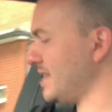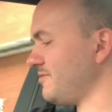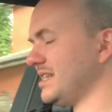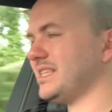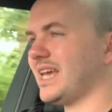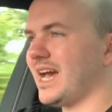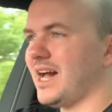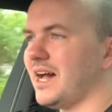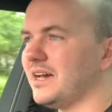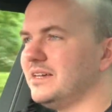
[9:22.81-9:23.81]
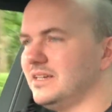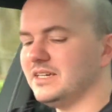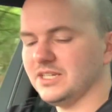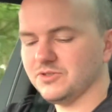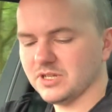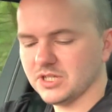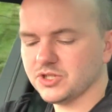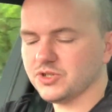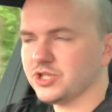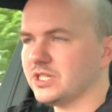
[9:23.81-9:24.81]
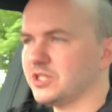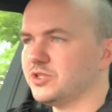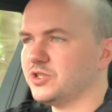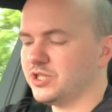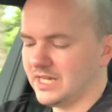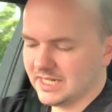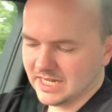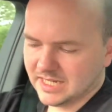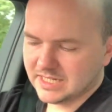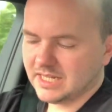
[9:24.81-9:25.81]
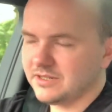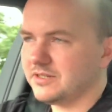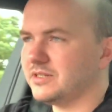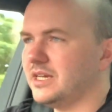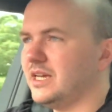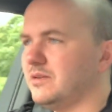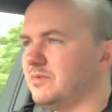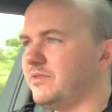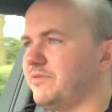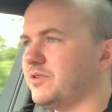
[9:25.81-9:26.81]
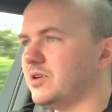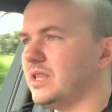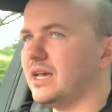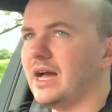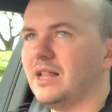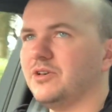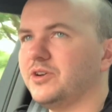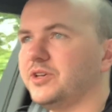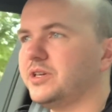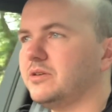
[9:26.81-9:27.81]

The rest of the car is done to such a nice high standard. We've even got like alloy